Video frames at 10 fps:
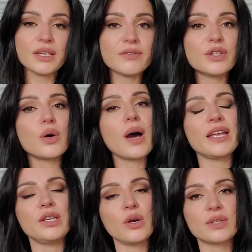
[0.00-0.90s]
even though I
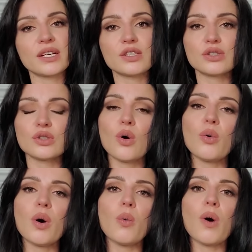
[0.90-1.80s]
know that it's
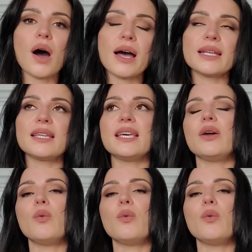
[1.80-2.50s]
so widely